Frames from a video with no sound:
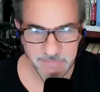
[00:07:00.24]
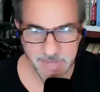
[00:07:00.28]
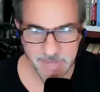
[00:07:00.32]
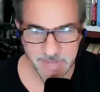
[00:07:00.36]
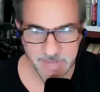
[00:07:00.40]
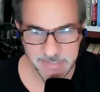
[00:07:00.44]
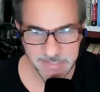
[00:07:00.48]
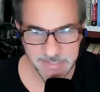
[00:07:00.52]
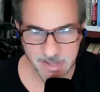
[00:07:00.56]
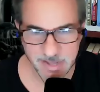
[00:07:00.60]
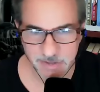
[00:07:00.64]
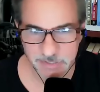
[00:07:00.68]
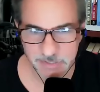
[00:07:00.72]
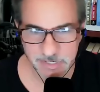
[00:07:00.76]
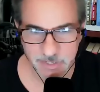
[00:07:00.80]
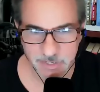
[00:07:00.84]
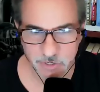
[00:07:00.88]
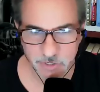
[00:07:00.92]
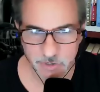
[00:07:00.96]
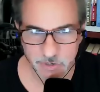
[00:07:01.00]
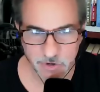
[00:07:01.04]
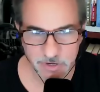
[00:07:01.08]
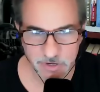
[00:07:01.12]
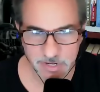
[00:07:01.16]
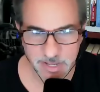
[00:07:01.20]
that sounds like
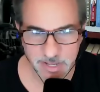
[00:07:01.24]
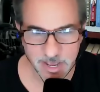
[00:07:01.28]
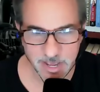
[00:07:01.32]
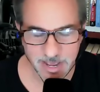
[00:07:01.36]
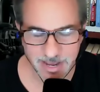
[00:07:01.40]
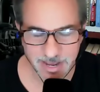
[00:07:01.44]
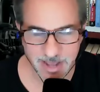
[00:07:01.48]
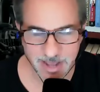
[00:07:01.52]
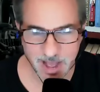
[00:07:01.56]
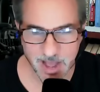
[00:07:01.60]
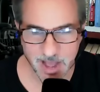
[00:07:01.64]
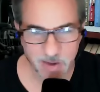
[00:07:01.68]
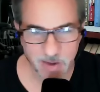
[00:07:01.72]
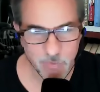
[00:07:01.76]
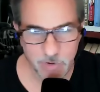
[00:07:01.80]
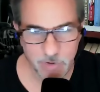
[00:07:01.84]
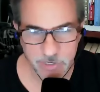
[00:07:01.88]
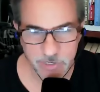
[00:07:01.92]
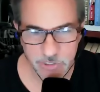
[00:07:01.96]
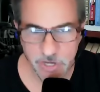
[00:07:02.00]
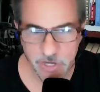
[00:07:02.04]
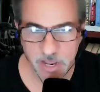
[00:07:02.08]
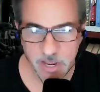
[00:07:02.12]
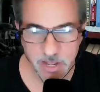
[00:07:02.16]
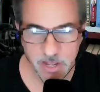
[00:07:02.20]
a good gig. I
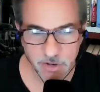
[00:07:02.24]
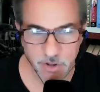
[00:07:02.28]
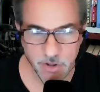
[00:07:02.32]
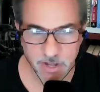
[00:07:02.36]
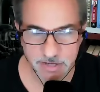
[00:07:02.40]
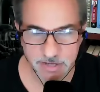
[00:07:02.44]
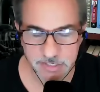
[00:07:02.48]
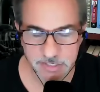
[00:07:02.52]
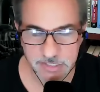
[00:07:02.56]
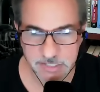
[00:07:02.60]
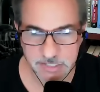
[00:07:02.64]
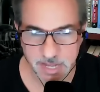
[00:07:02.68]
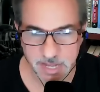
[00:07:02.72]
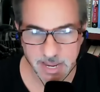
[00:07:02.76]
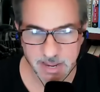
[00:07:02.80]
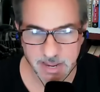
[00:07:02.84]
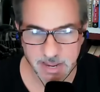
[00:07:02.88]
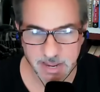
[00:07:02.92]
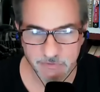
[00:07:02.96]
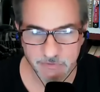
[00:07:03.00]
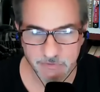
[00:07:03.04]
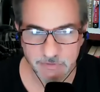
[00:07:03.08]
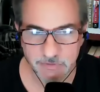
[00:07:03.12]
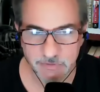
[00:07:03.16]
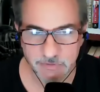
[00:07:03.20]
wish, look,
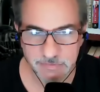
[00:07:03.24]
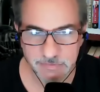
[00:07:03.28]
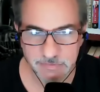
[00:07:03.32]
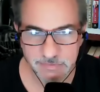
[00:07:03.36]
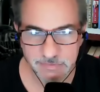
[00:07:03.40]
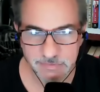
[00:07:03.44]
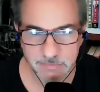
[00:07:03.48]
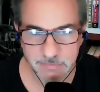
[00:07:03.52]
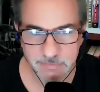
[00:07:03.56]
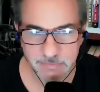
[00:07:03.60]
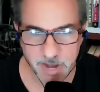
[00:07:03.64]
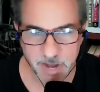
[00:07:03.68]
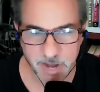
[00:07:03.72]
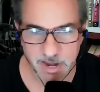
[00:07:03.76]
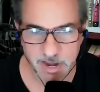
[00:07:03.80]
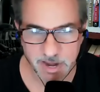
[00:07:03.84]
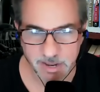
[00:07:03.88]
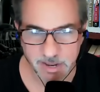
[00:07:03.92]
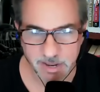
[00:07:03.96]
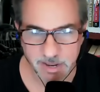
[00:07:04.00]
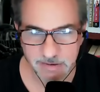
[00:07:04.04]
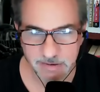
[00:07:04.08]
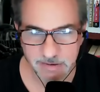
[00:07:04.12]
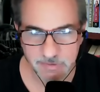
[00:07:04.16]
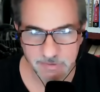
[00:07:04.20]
Steve,
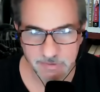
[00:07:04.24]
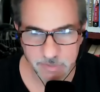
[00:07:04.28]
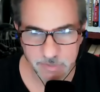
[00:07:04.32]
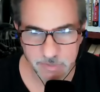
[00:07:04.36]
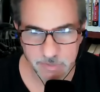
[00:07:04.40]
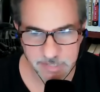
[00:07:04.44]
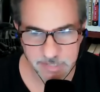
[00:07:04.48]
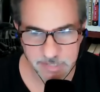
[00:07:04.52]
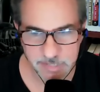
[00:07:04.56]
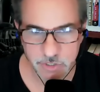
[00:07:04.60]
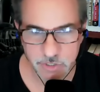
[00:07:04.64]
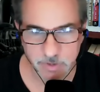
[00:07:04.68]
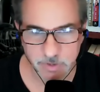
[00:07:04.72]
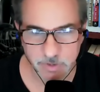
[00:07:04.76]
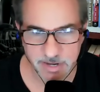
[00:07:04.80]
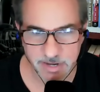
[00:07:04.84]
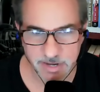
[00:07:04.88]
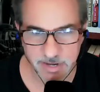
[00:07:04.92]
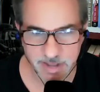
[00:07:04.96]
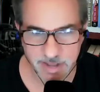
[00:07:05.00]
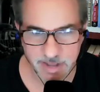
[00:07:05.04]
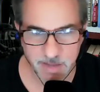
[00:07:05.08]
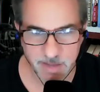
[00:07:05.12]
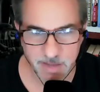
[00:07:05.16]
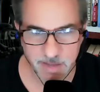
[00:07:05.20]
buddy, residual
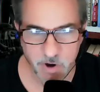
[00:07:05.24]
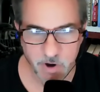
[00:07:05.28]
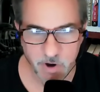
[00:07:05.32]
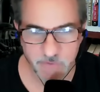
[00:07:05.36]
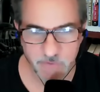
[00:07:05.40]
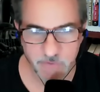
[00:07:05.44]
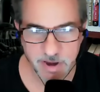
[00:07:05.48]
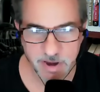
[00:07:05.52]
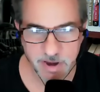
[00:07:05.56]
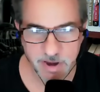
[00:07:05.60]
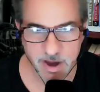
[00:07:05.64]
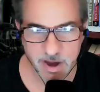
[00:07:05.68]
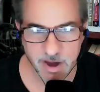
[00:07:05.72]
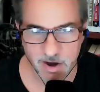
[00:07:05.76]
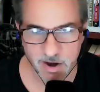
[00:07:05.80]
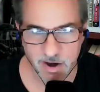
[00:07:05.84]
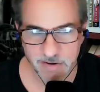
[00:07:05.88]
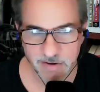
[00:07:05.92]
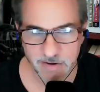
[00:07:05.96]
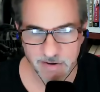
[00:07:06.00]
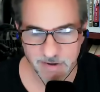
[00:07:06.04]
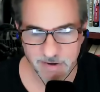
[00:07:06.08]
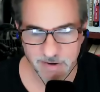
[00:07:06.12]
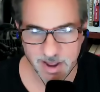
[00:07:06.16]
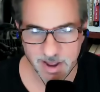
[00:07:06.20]
income over here,
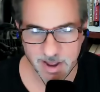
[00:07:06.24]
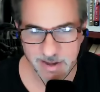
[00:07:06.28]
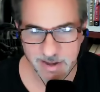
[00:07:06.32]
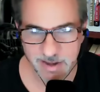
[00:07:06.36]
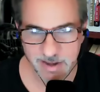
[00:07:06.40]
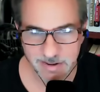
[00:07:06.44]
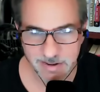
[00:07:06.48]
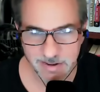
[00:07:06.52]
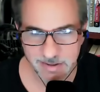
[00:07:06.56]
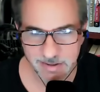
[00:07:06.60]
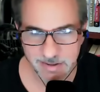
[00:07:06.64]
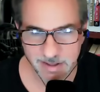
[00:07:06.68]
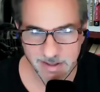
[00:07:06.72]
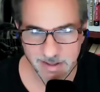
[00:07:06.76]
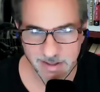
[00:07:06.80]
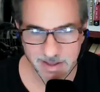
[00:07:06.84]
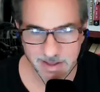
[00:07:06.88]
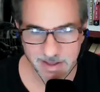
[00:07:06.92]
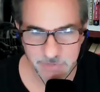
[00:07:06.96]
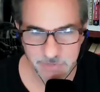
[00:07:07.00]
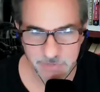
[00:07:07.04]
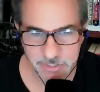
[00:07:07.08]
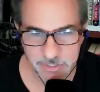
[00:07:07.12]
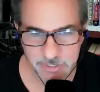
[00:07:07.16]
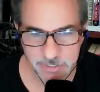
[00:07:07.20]
right?
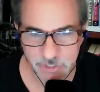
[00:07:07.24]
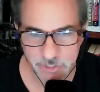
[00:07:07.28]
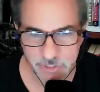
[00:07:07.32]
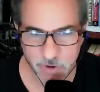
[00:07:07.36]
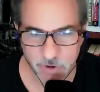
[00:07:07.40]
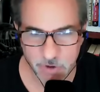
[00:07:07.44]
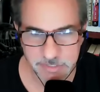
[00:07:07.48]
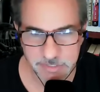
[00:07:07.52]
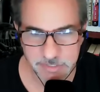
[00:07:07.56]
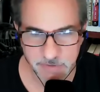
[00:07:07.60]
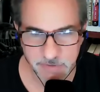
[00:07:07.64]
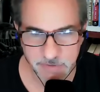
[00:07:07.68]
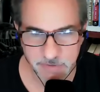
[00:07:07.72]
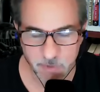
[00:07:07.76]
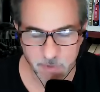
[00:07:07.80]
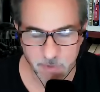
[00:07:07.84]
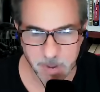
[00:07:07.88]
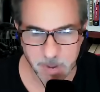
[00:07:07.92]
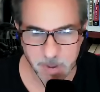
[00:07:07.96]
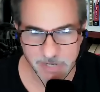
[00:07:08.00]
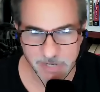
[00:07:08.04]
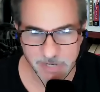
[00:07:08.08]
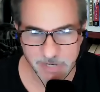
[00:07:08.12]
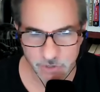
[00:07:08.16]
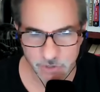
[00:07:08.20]
I'm just jonesing for
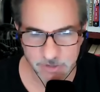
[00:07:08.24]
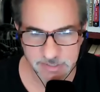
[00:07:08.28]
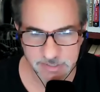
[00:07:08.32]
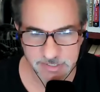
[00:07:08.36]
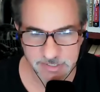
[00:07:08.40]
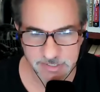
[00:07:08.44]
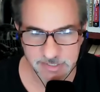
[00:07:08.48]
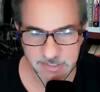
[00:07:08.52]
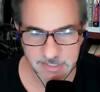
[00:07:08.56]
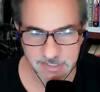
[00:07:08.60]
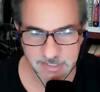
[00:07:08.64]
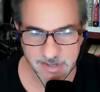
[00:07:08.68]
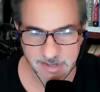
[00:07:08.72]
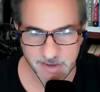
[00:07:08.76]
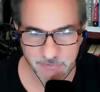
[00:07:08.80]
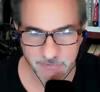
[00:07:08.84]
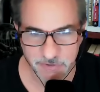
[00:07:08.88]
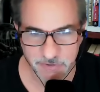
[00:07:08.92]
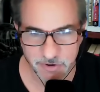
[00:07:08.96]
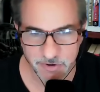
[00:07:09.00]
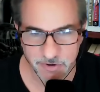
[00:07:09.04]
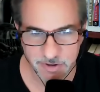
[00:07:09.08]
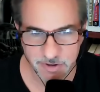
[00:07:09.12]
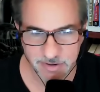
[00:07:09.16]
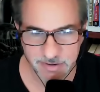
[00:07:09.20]
patrons and stuff.
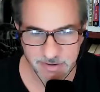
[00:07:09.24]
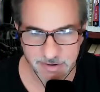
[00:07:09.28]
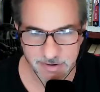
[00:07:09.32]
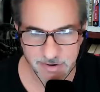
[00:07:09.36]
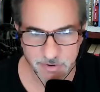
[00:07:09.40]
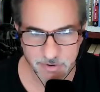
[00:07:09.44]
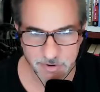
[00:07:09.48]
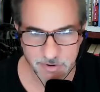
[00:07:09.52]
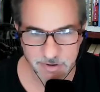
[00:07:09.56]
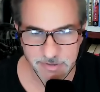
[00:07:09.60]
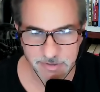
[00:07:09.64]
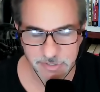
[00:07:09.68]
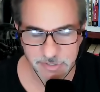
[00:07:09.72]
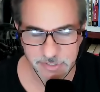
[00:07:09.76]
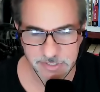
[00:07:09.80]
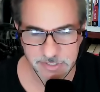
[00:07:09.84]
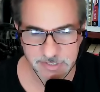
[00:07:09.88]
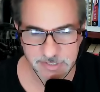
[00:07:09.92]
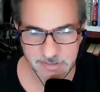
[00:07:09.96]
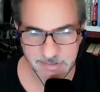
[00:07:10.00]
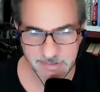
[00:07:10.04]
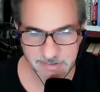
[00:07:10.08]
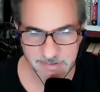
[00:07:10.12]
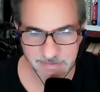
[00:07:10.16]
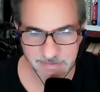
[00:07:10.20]
You could just,